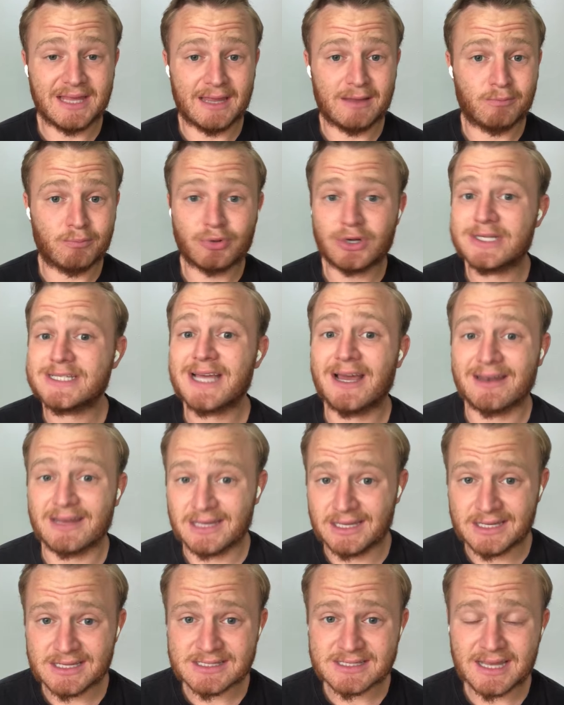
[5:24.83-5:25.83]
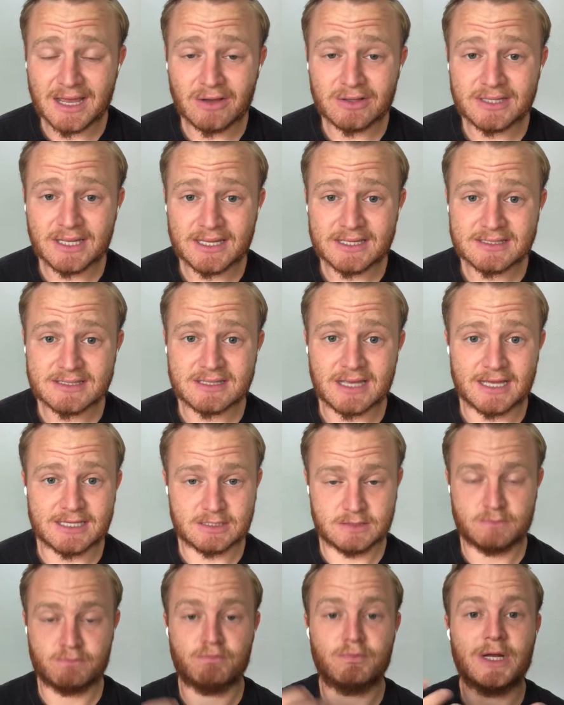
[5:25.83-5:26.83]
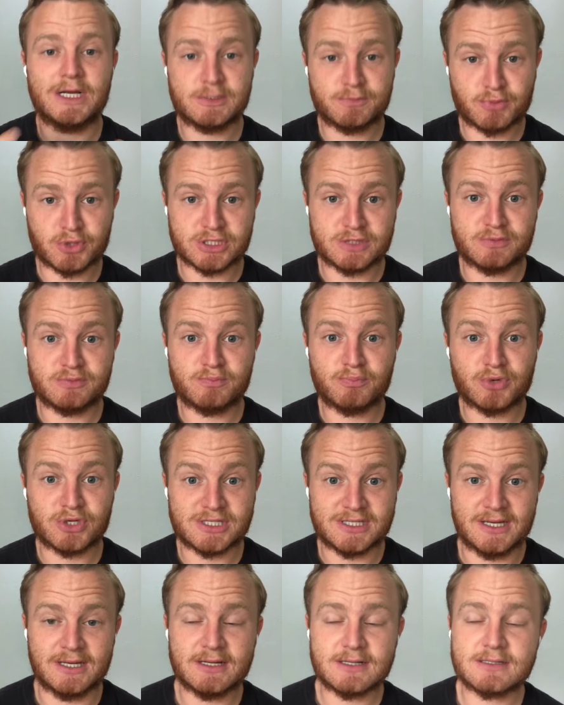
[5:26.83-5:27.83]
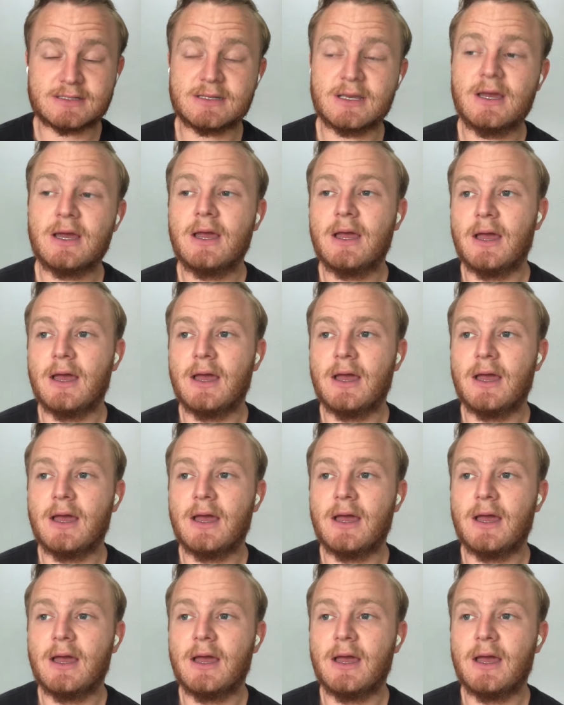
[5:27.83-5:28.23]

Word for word: they print out ears nowadays as like prosthetics.